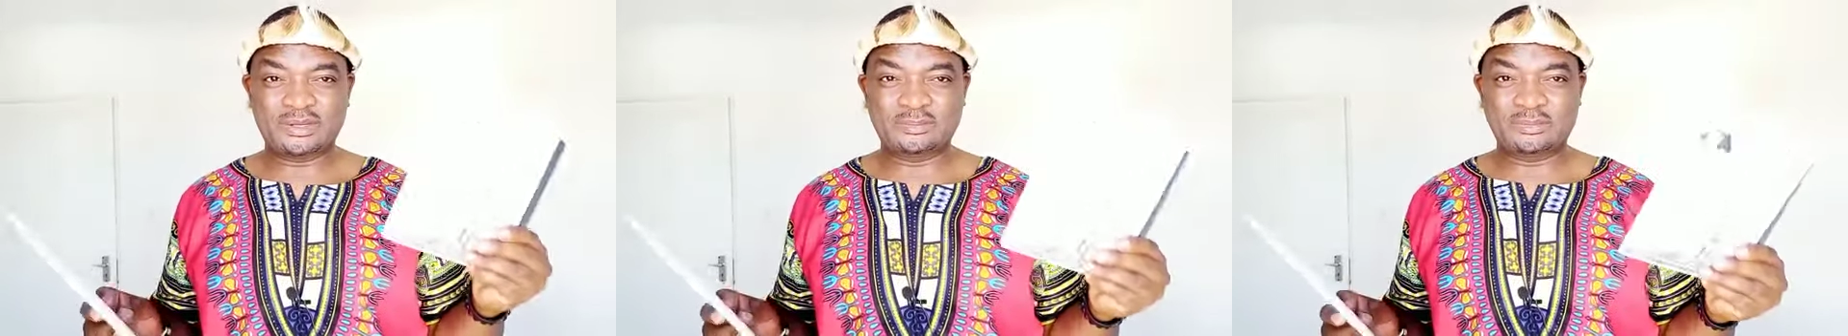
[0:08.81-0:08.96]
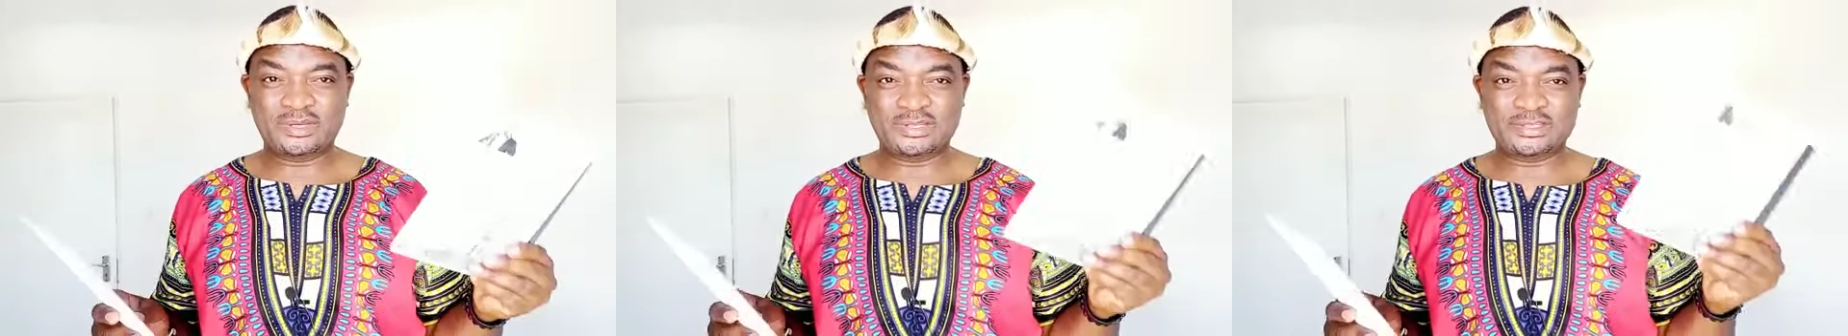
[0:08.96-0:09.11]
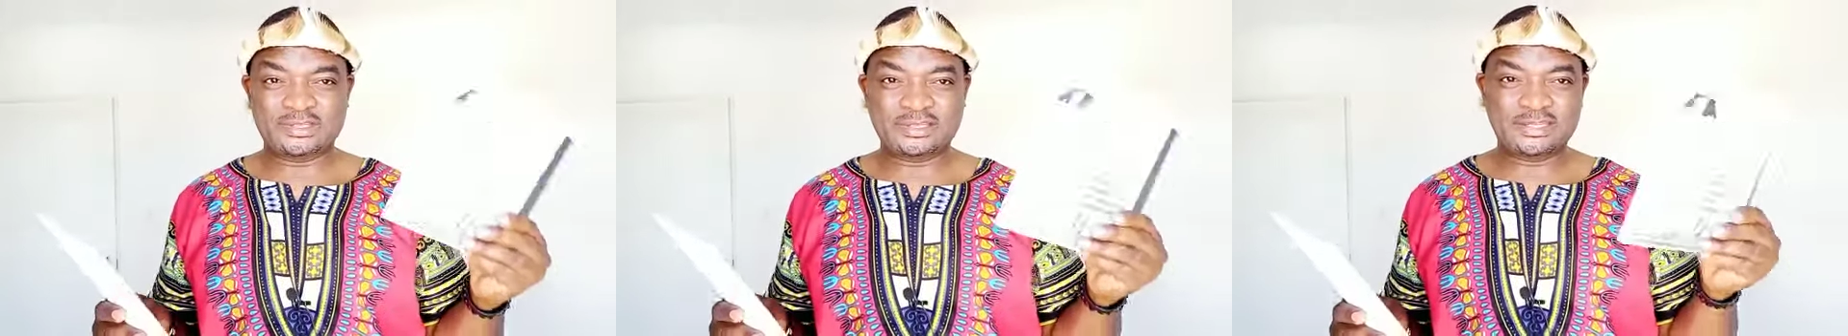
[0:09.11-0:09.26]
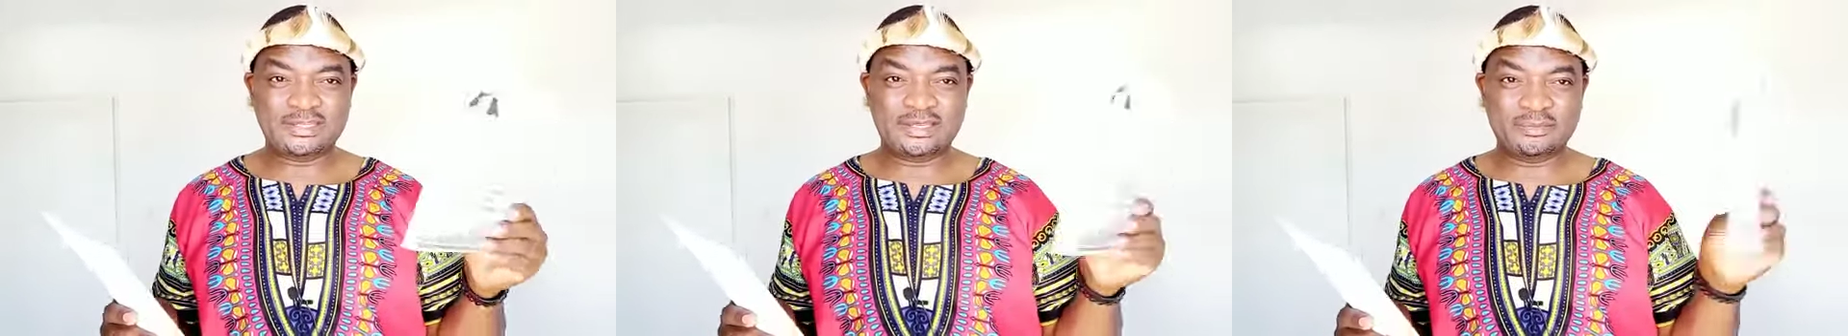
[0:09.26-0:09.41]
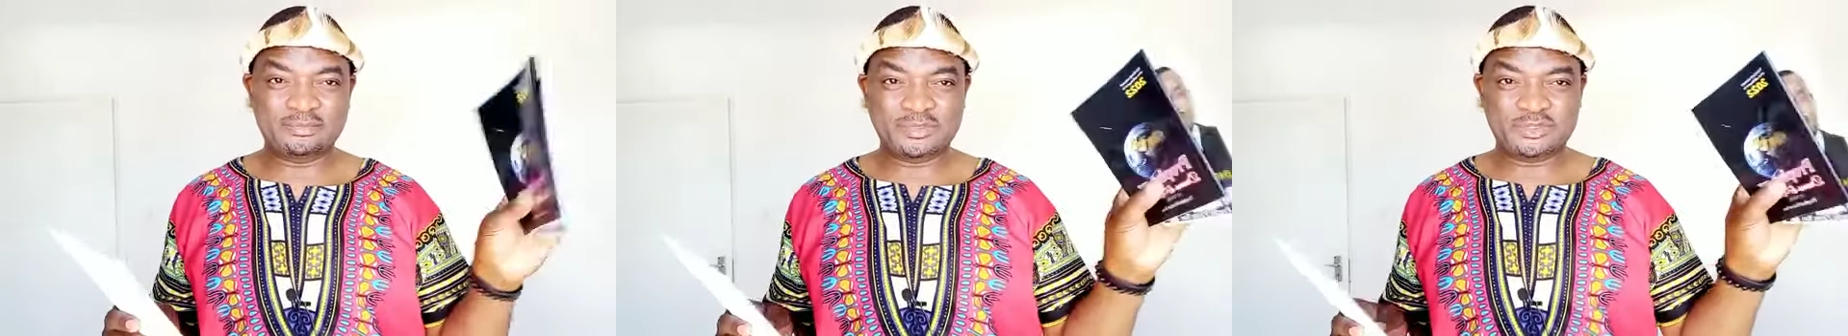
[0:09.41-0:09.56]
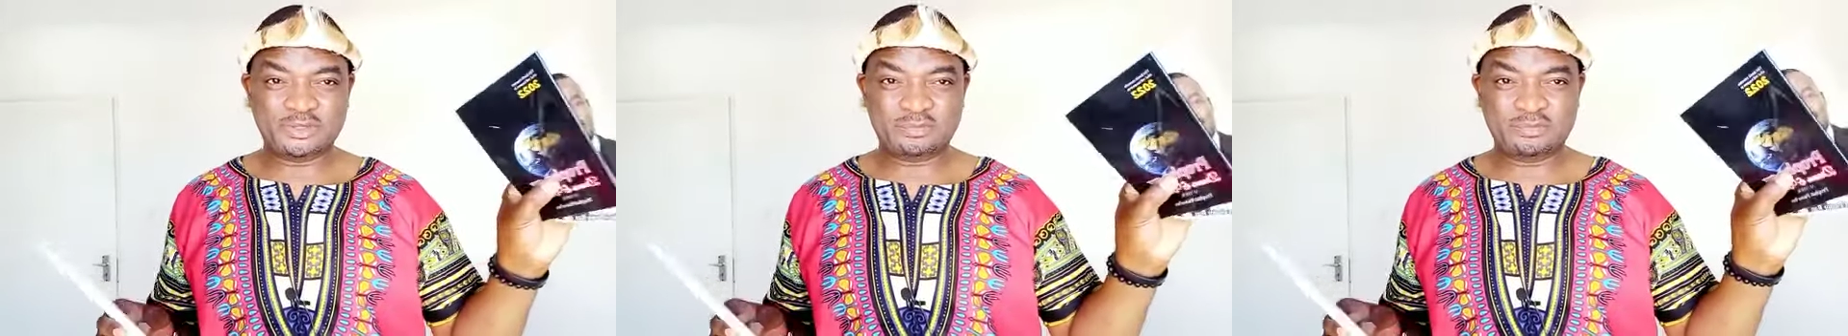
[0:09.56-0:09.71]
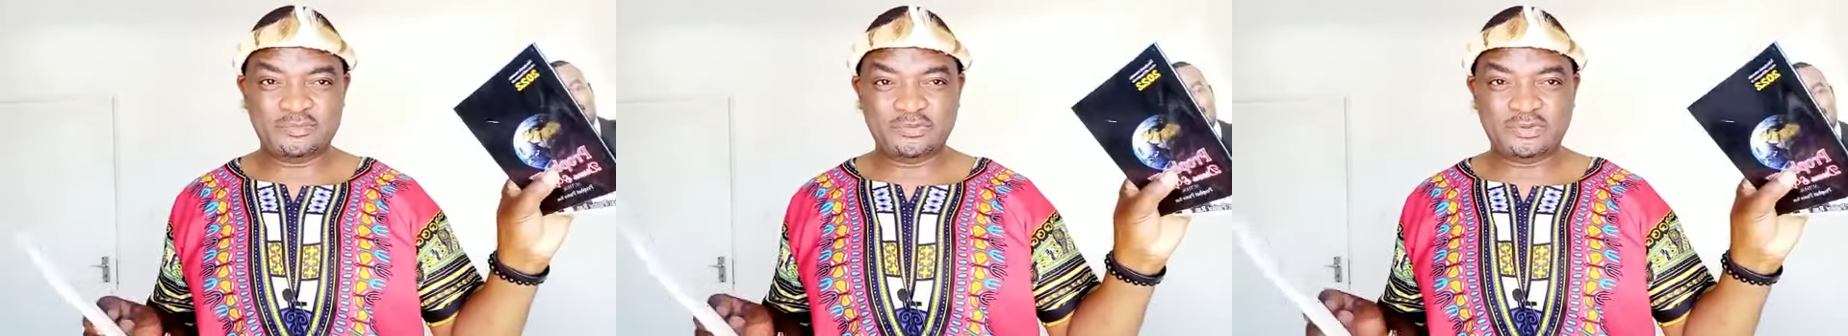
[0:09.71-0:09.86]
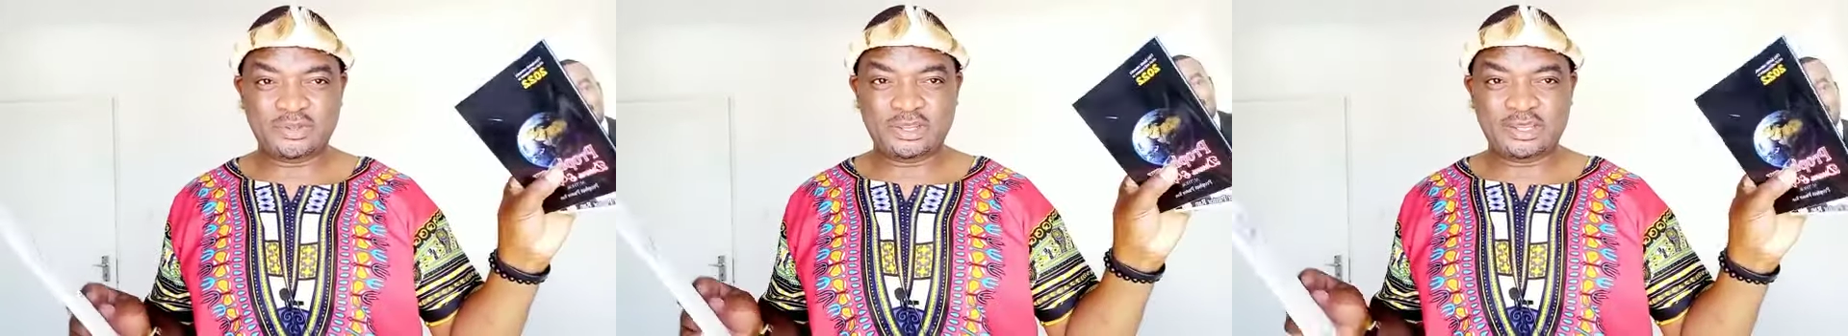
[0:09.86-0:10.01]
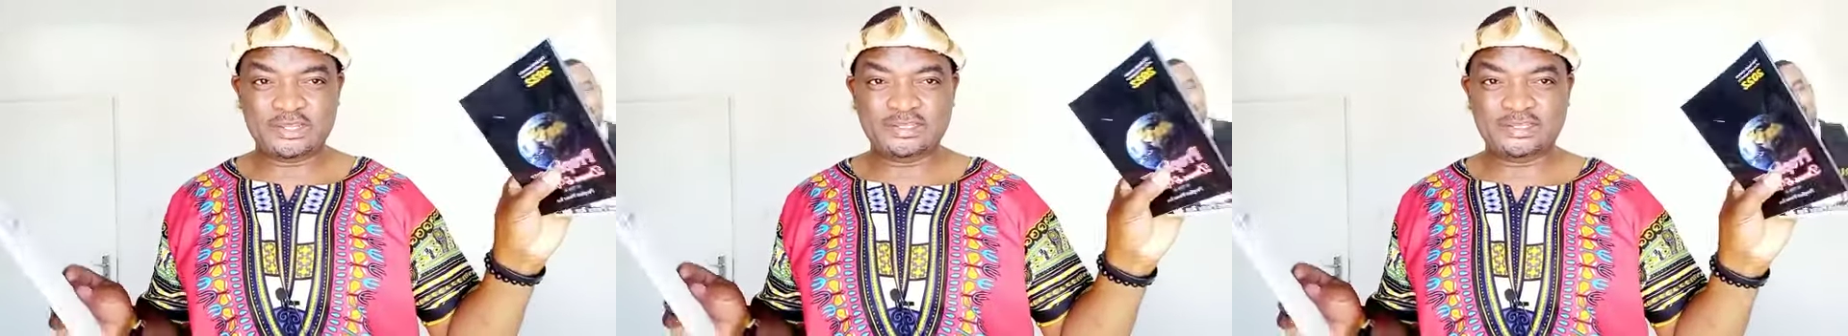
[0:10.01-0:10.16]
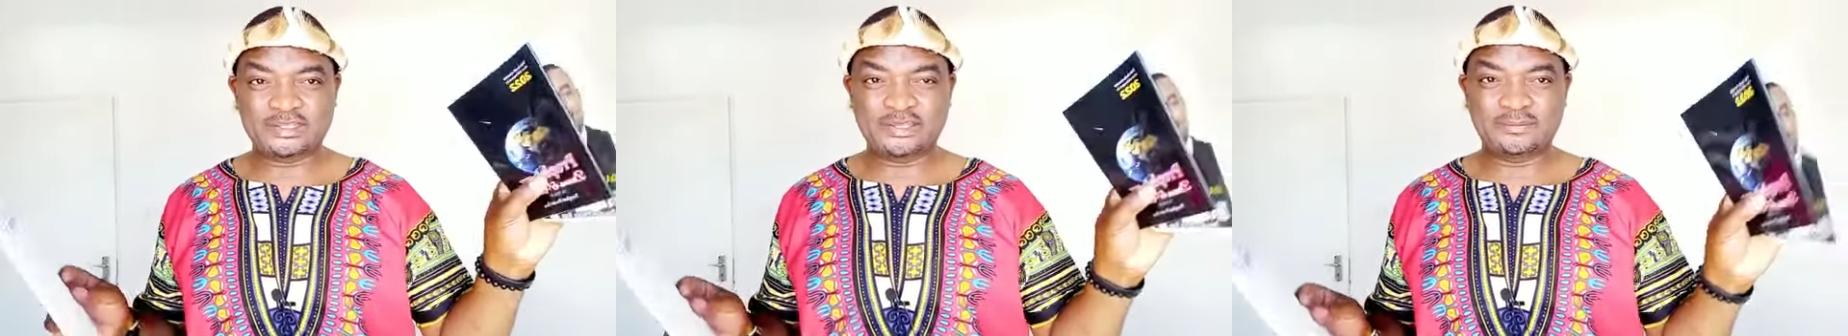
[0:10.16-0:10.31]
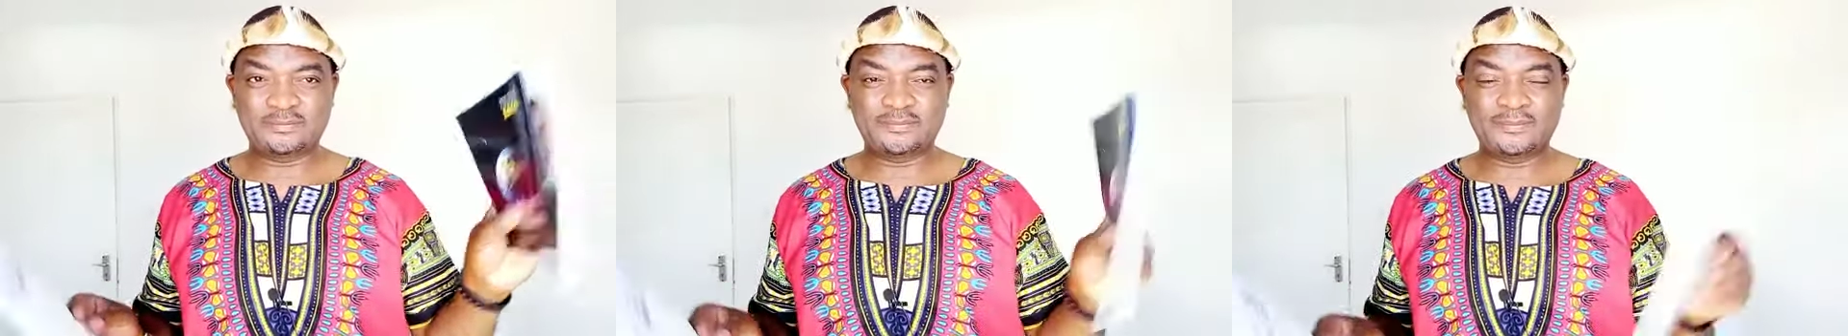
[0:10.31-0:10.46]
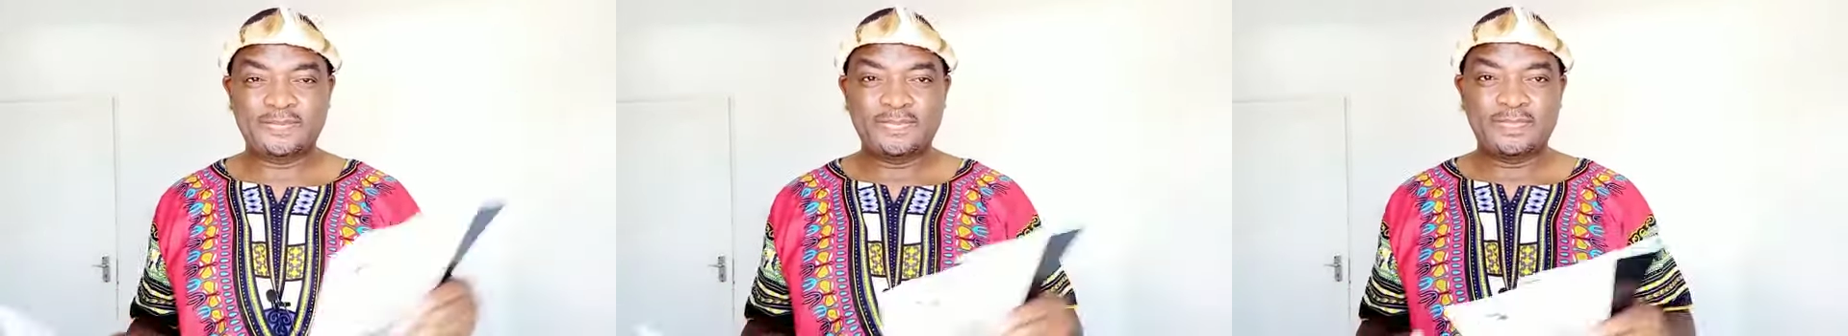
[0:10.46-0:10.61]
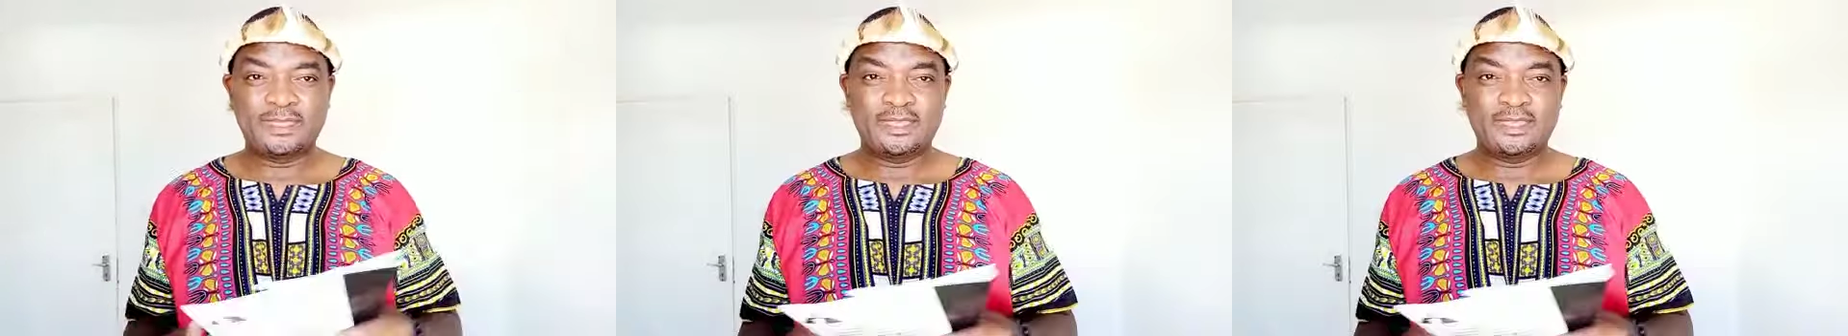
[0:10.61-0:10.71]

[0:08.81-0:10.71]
I'm going to send them. Some of you are getting them.